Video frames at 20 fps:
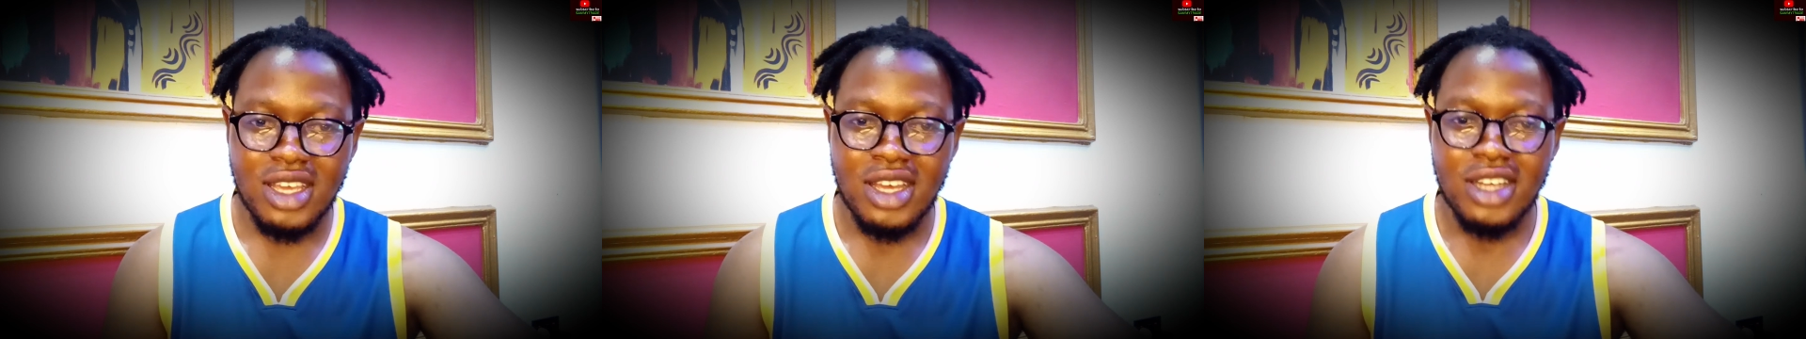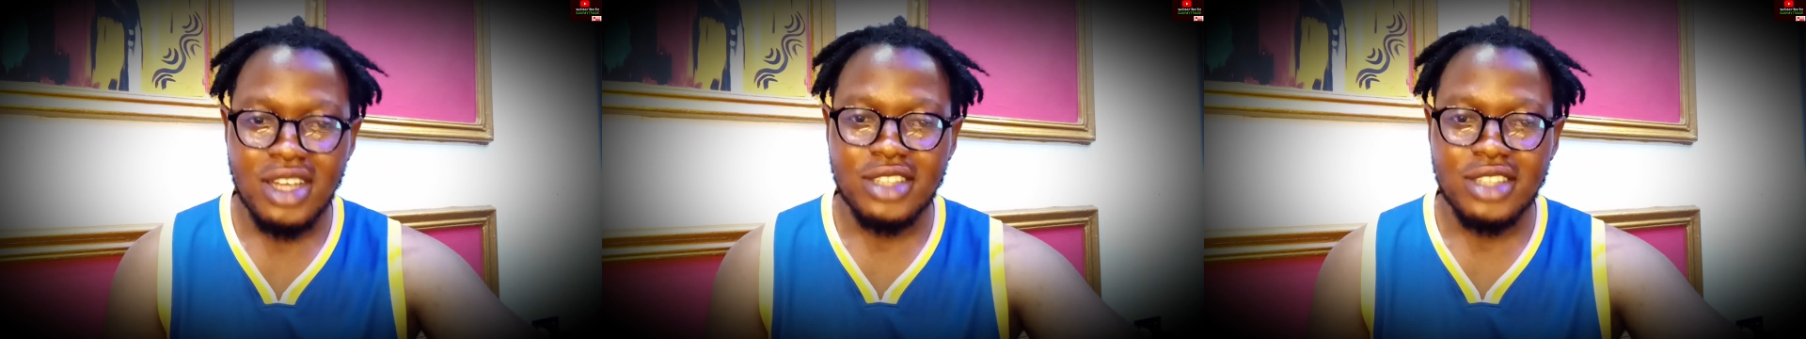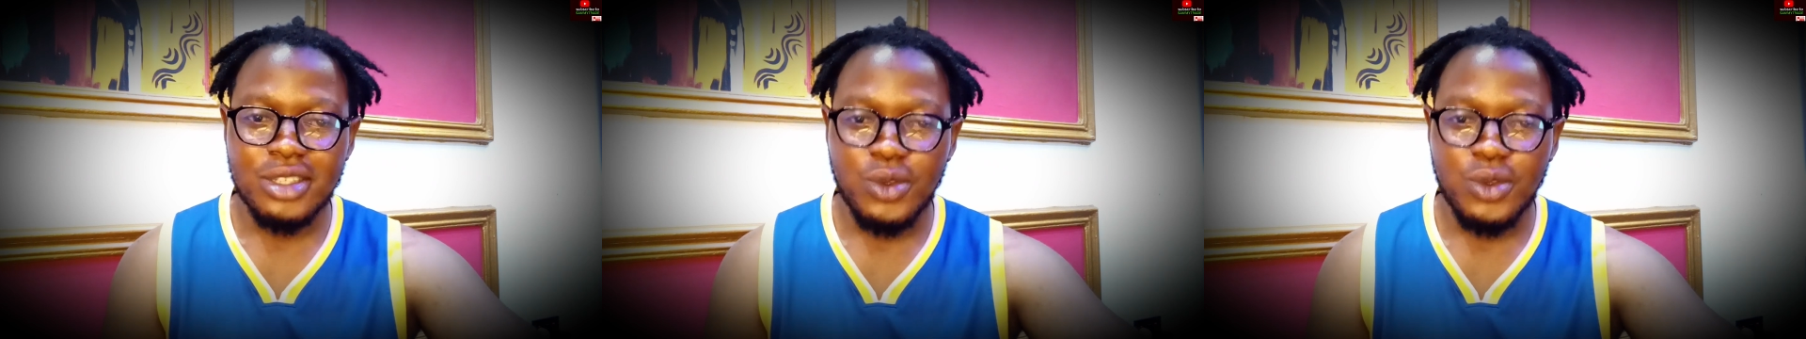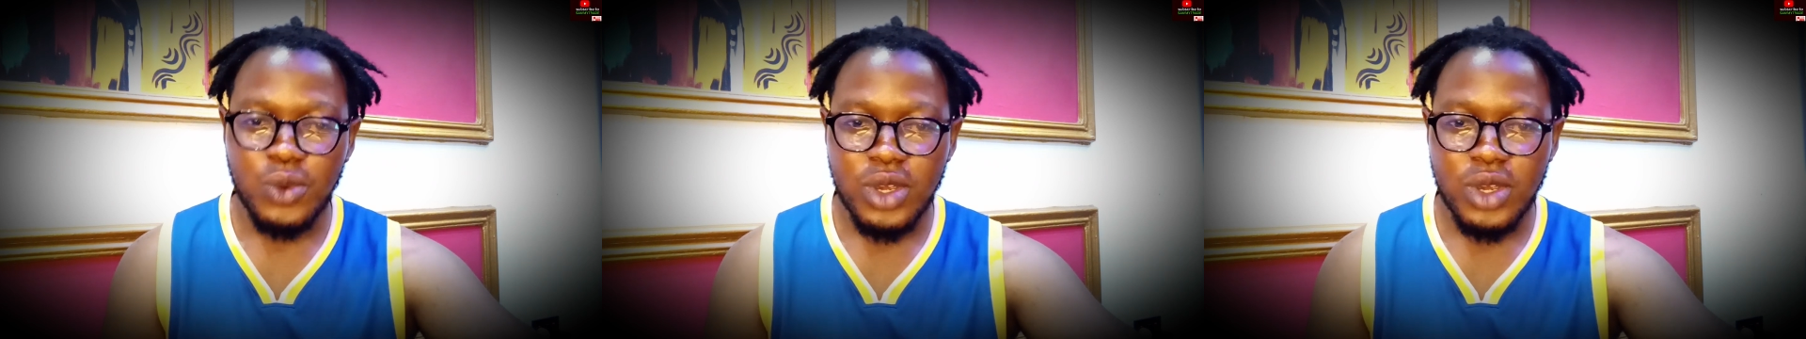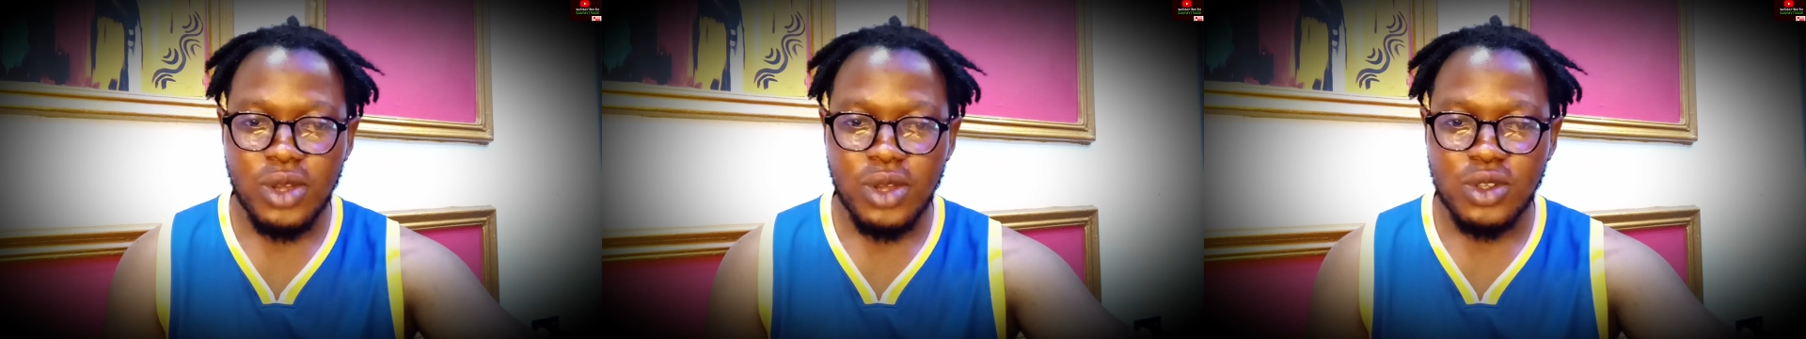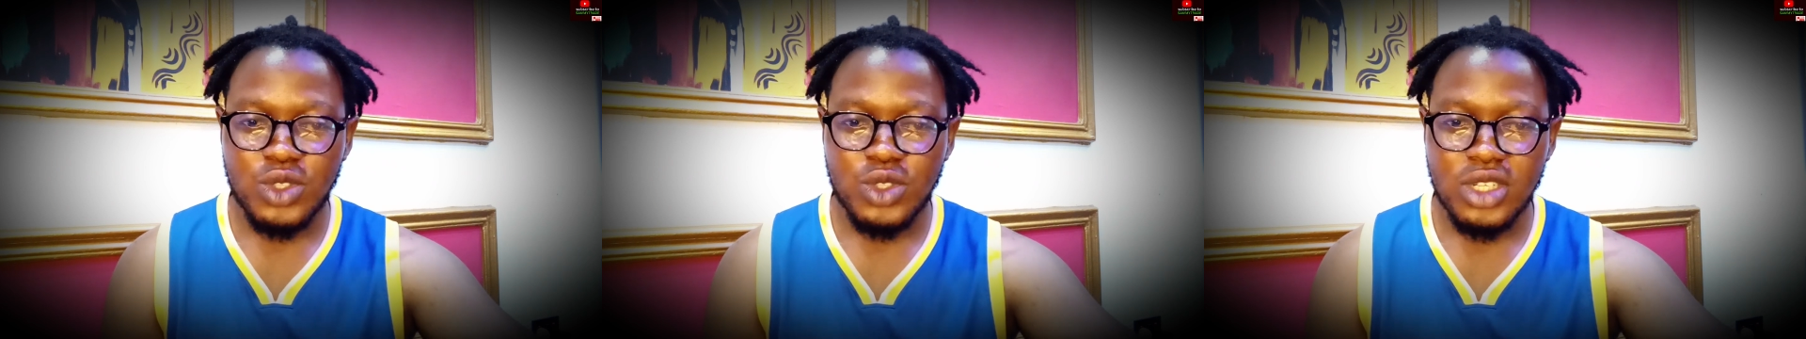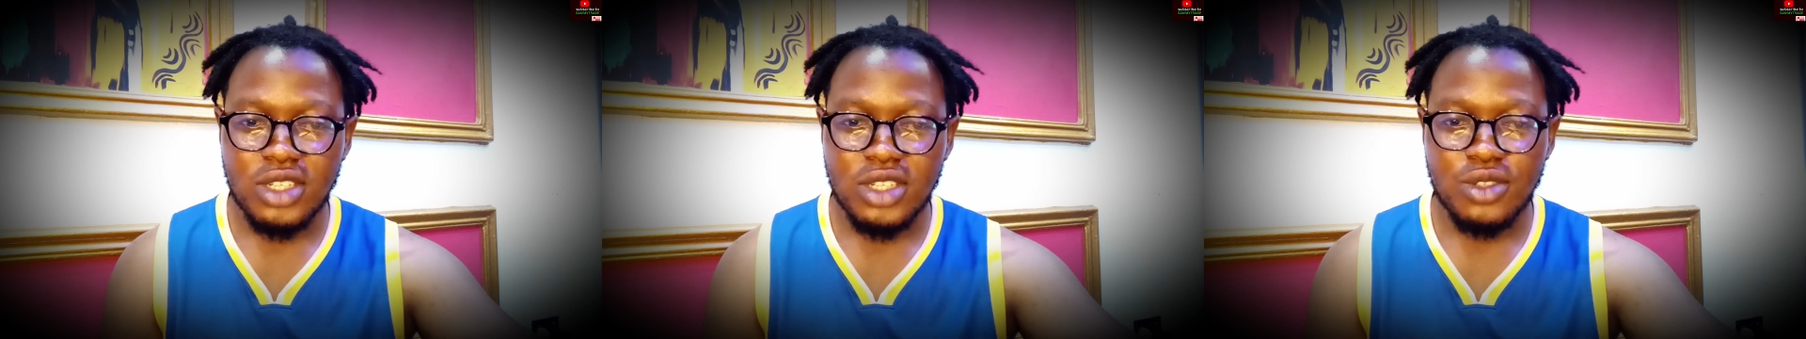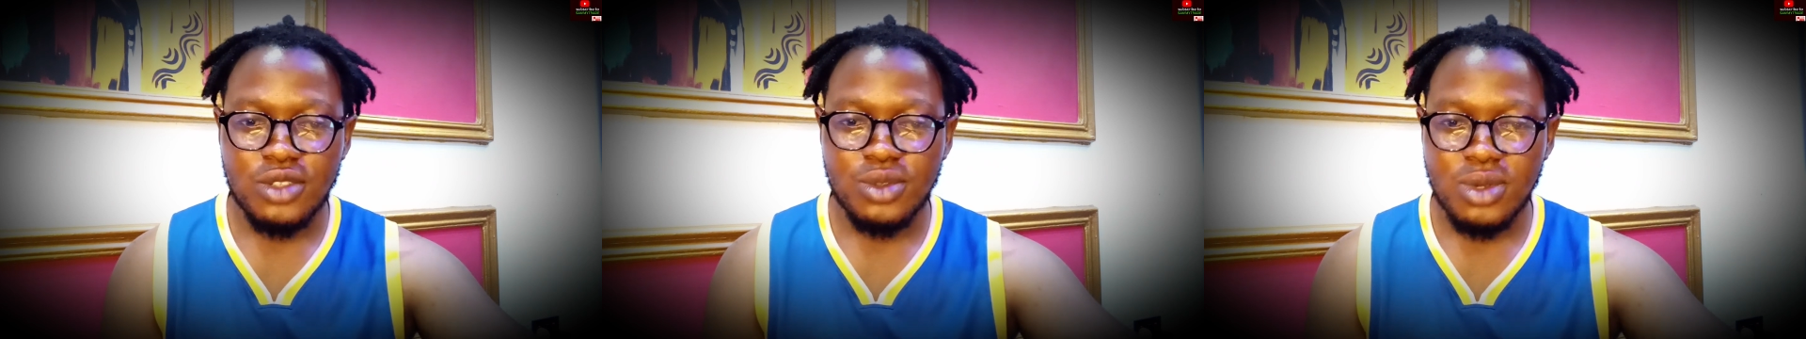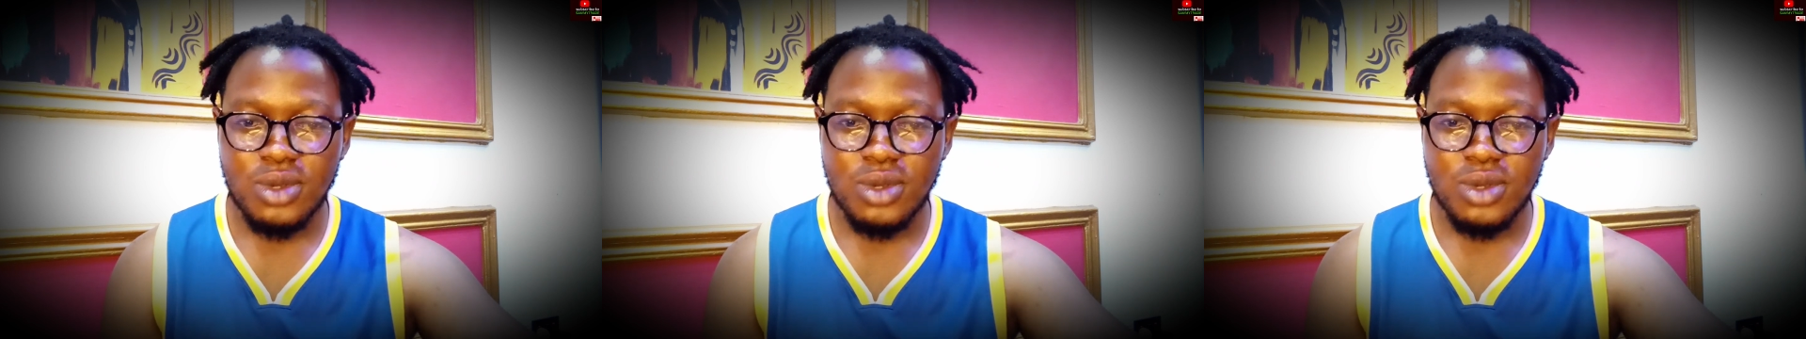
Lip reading: the way your trading rules